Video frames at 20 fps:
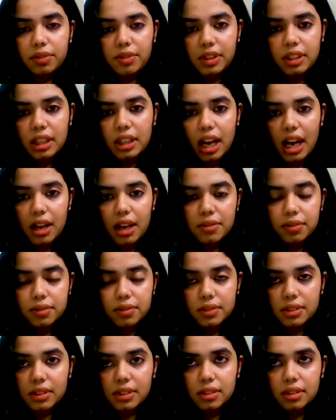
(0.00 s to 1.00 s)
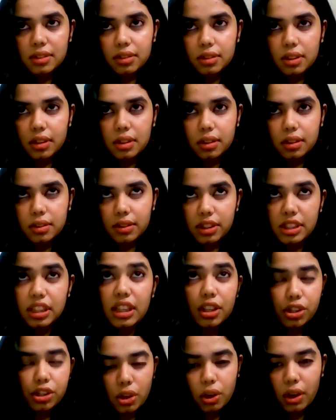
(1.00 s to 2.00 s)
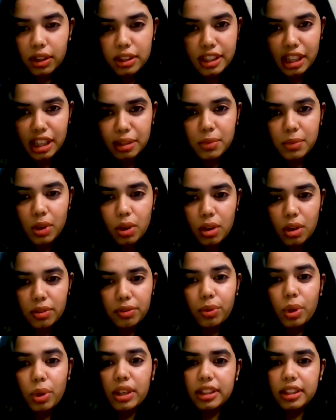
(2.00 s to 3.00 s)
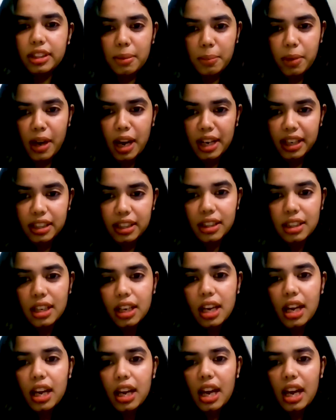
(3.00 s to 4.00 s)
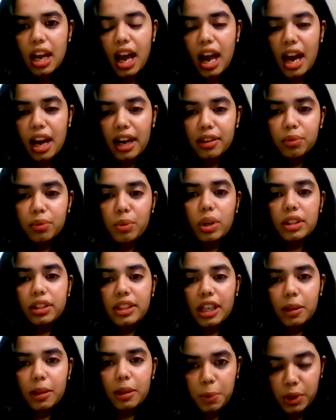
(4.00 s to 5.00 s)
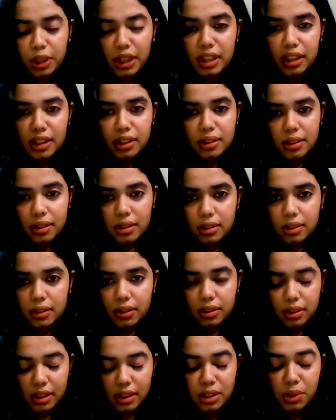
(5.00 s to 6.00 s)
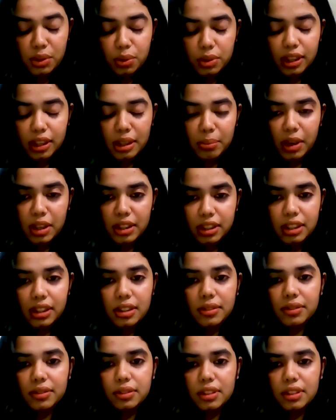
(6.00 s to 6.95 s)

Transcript: we have reassured them of what they are buying and what they are putting into their money,